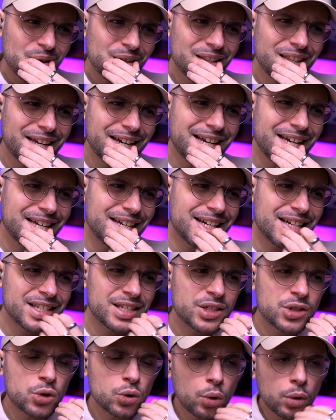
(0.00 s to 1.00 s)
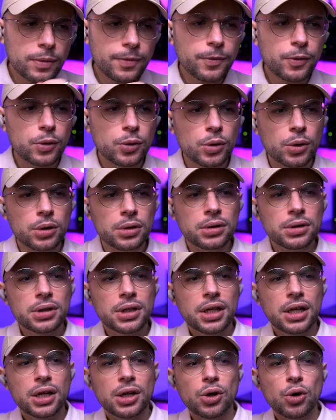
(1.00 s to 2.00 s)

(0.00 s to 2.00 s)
like a, a soulful